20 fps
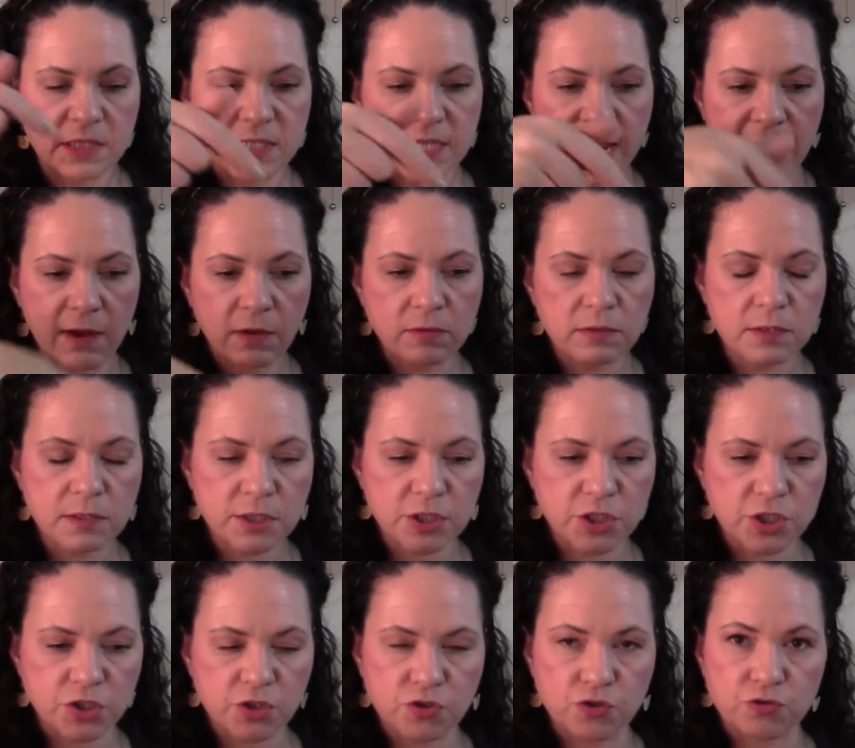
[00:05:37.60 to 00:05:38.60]
Down the
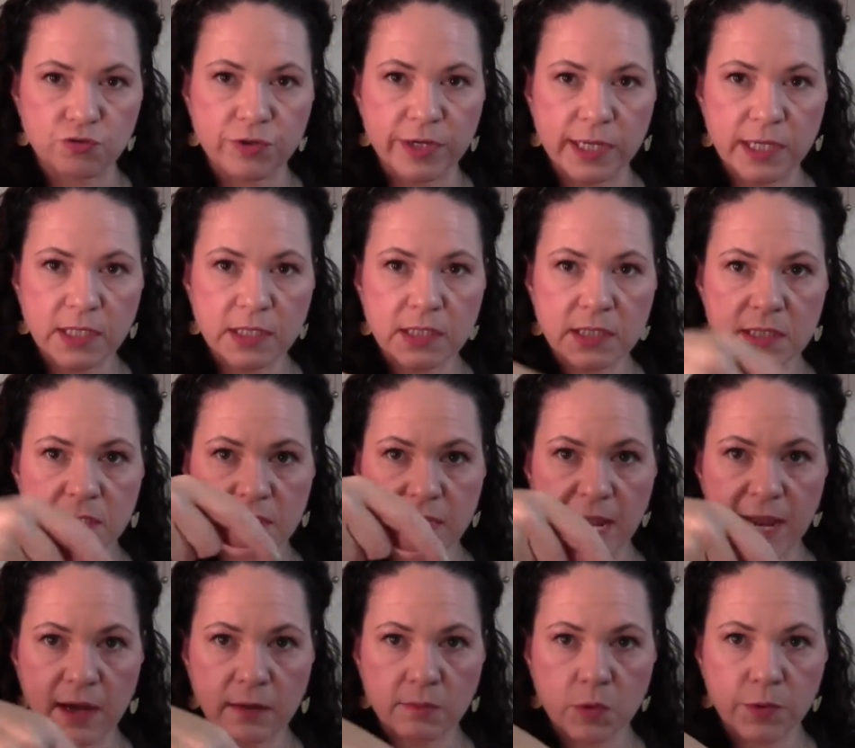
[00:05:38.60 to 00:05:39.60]
street,
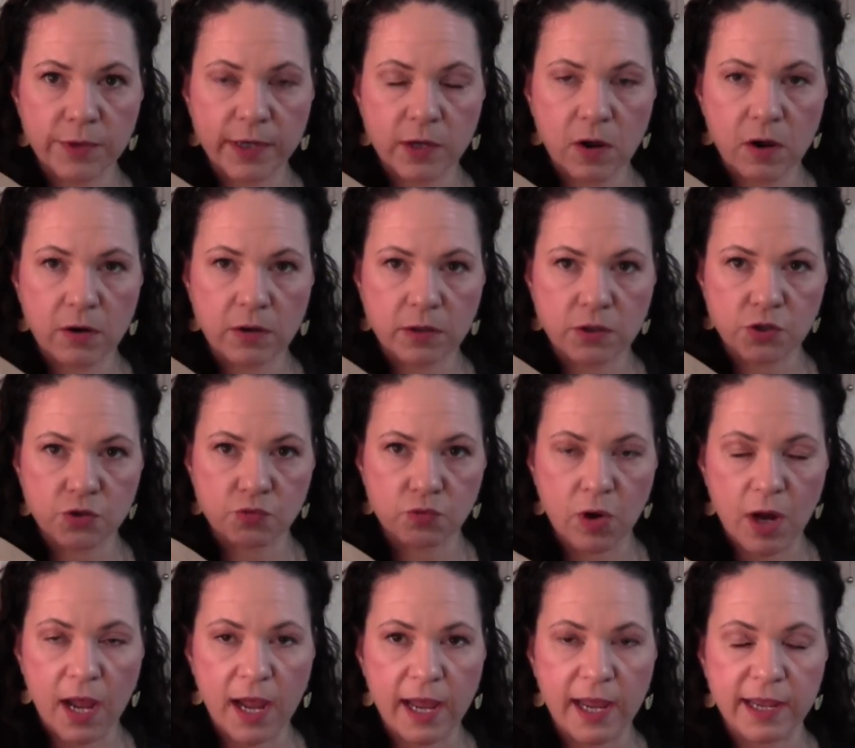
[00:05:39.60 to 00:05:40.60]
down Marine Corps
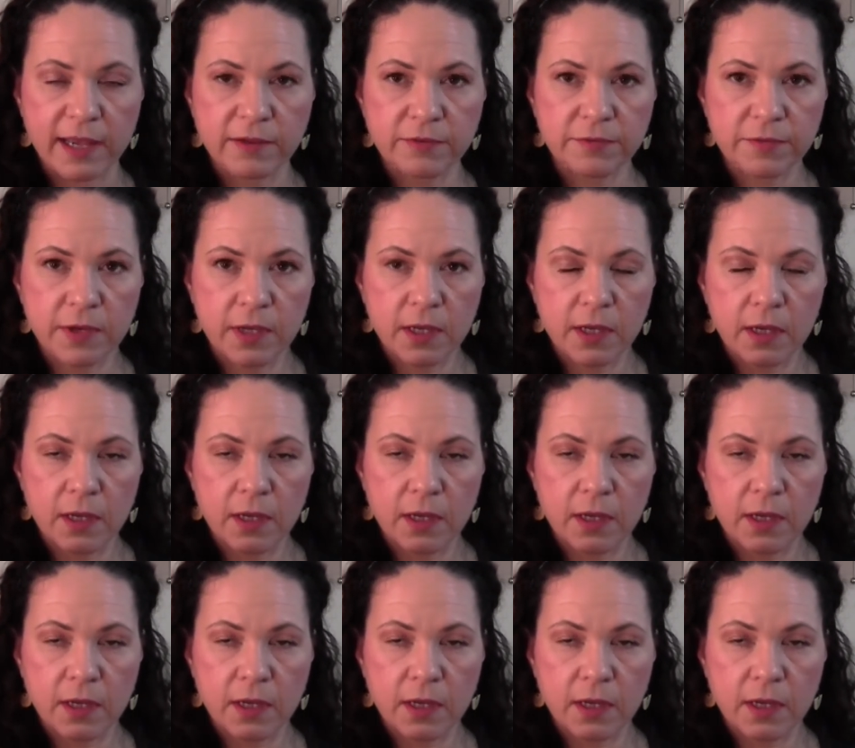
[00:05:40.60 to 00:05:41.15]
Drive